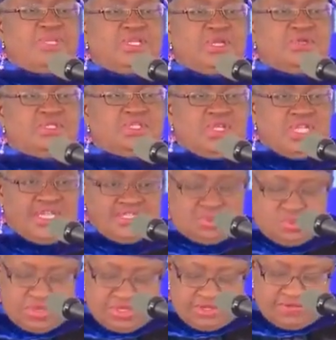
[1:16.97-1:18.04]
billion
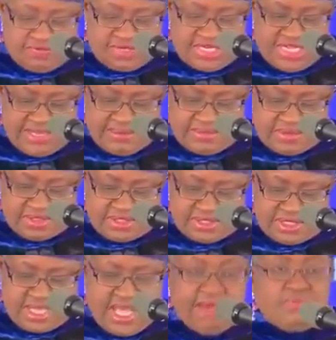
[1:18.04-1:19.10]
worth of claims,